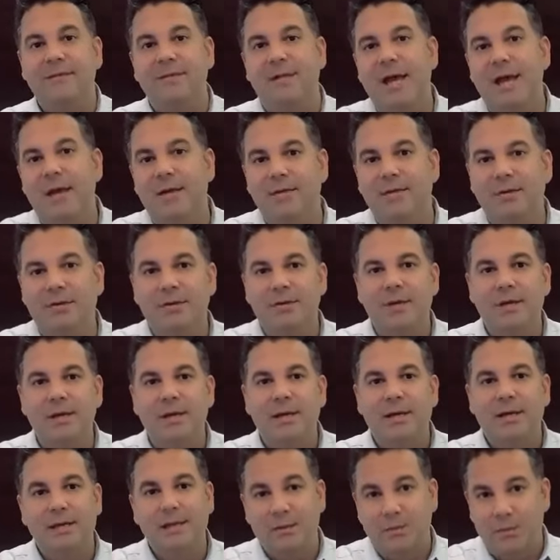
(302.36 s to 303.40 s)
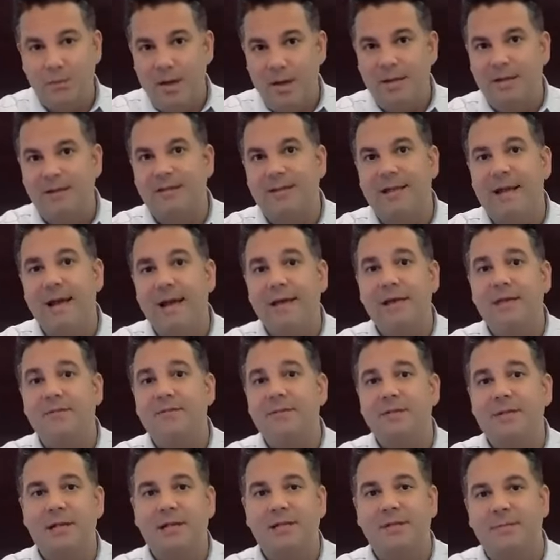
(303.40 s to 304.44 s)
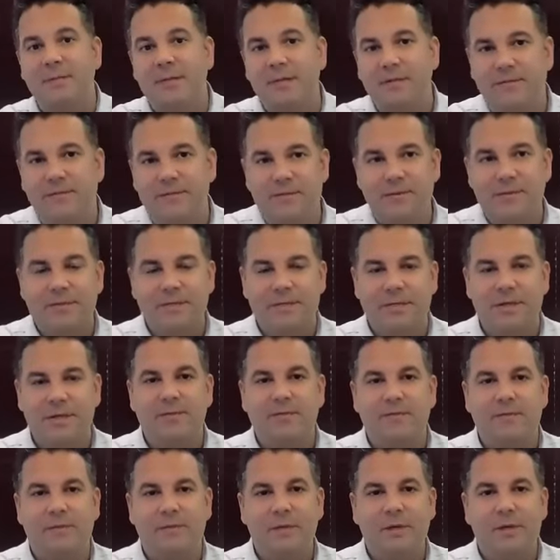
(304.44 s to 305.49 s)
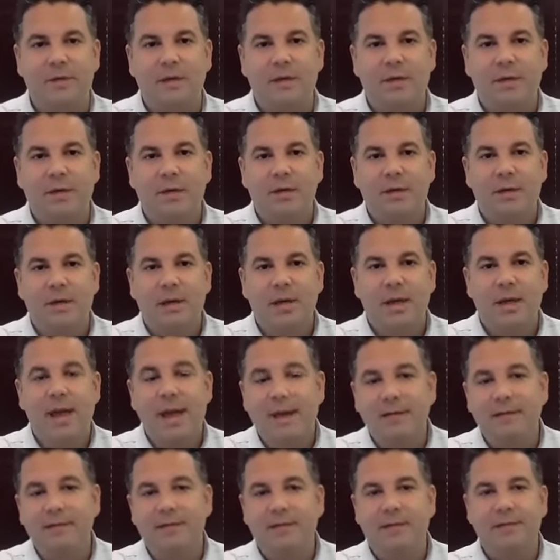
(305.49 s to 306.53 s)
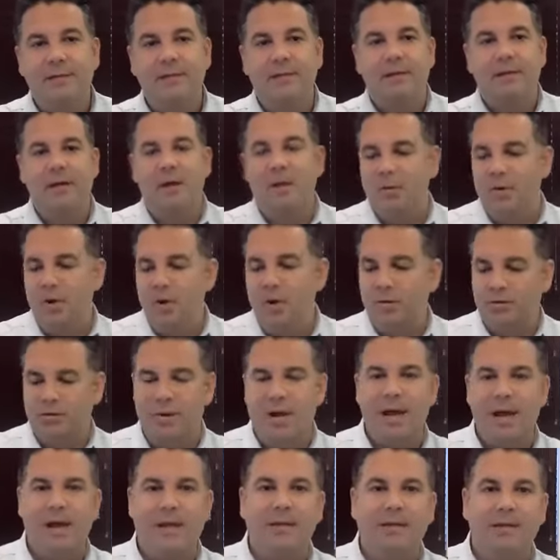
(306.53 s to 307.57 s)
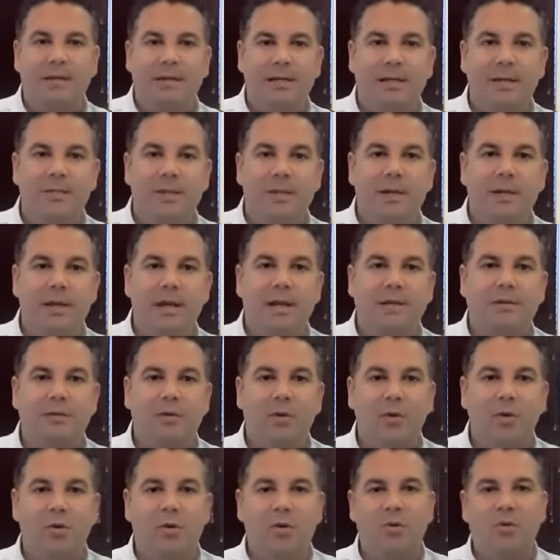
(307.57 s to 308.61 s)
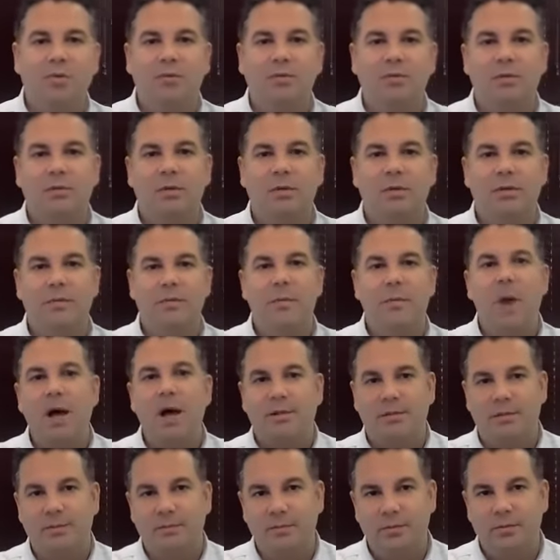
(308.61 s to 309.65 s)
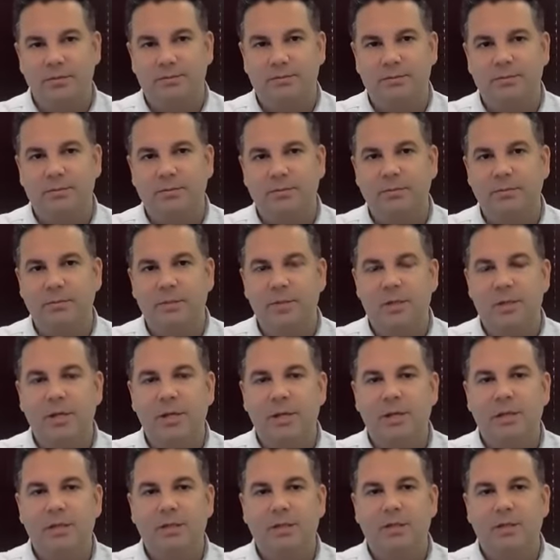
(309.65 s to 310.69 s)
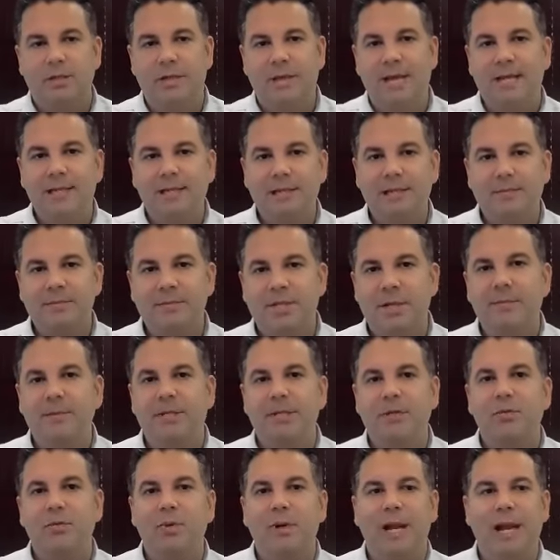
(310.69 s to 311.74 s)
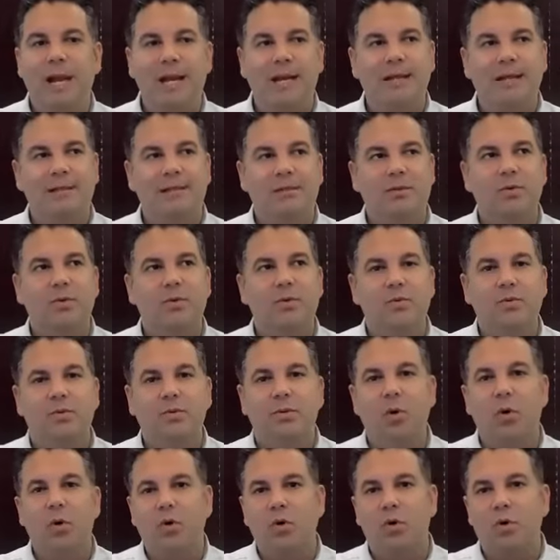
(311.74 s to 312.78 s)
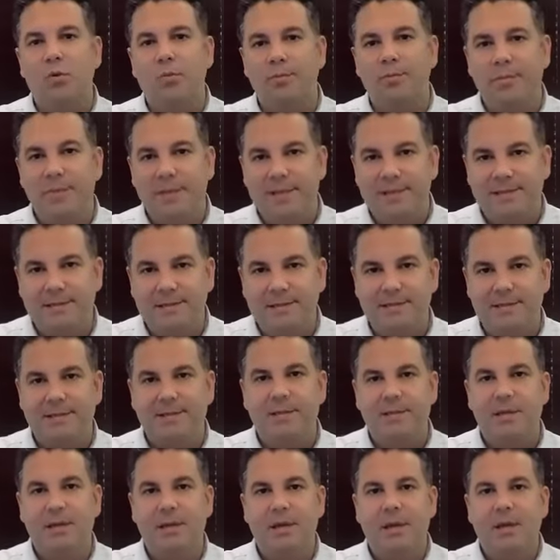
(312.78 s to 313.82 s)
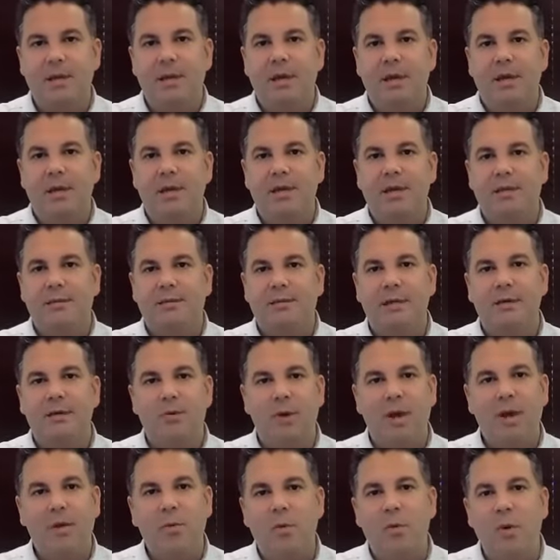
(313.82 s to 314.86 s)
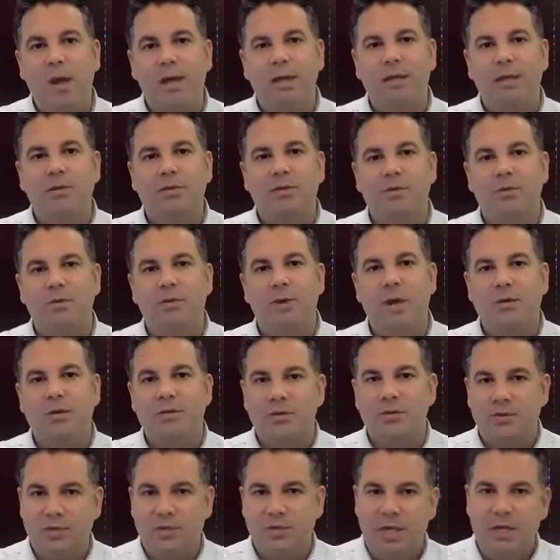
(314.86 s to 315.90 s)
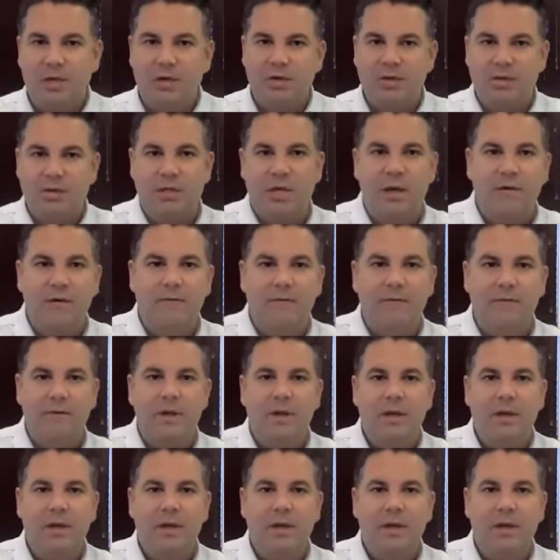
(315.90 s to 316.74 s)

together, guess what? That gift is going to speak for itself. And I would also add, keep it as local as possible. So getting them something related to local business, it's a great way to associate yourself